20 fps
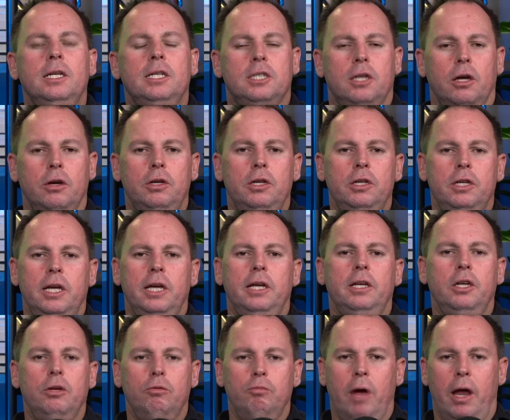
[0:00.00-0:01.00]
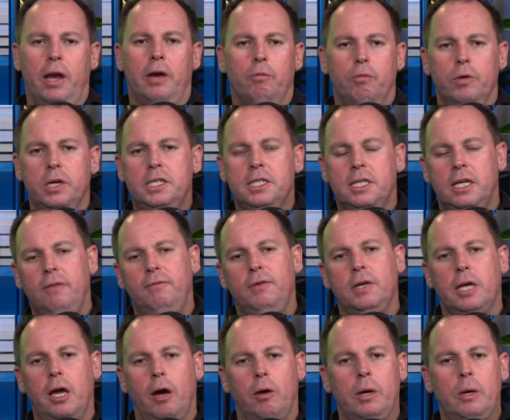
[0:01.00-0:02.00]
So you run a risk if
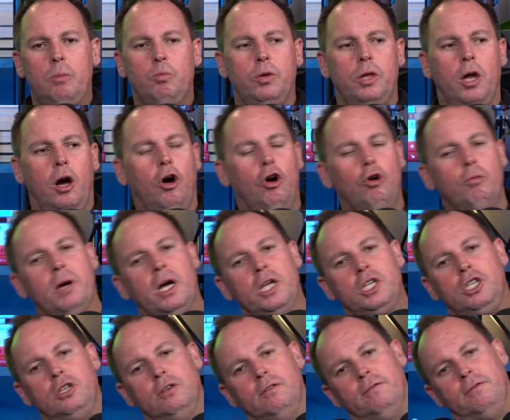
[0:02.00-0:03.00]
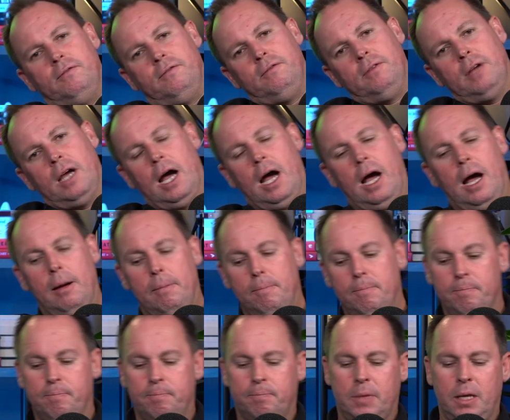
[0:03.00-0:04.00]
you go in with a whole bunch of
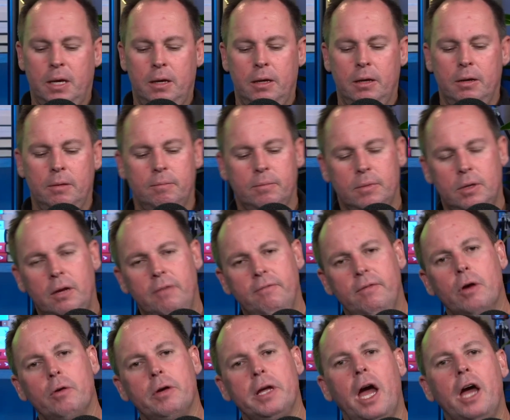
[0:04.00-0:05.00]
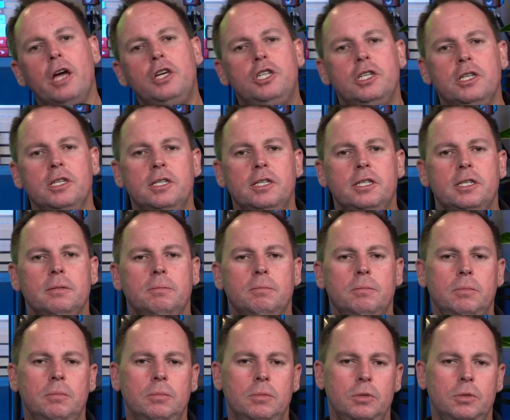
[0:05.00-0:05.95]
variations